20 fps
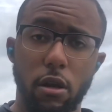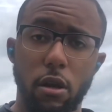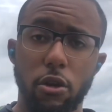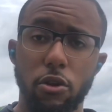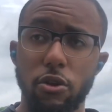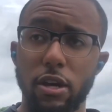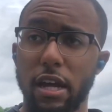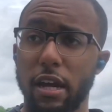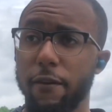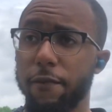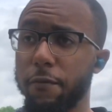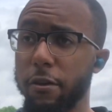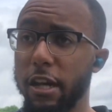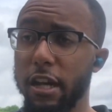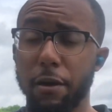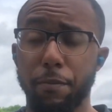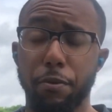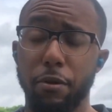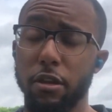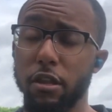You gotta
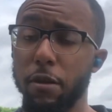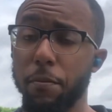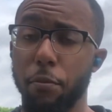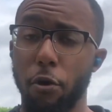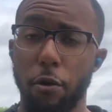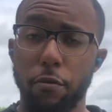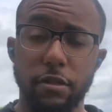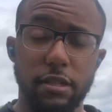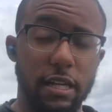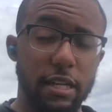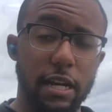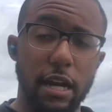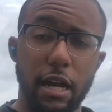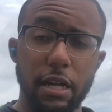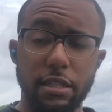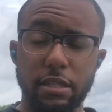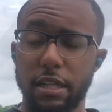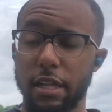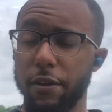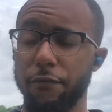put in the purpose that God
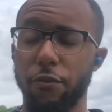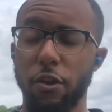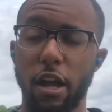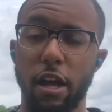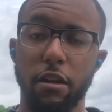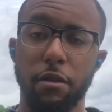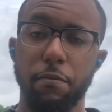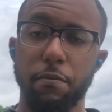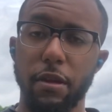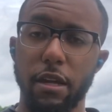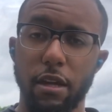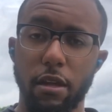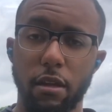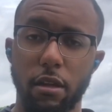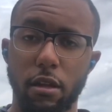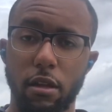has set for you to be.